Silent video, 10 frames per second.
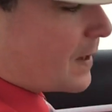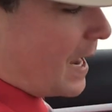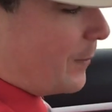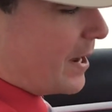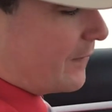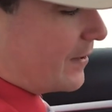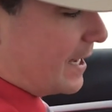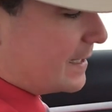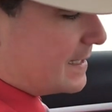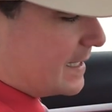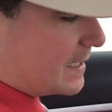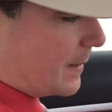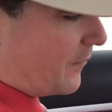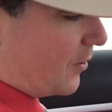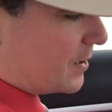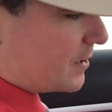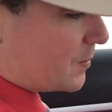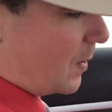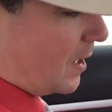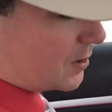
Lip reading: And we have heated seats up front as well.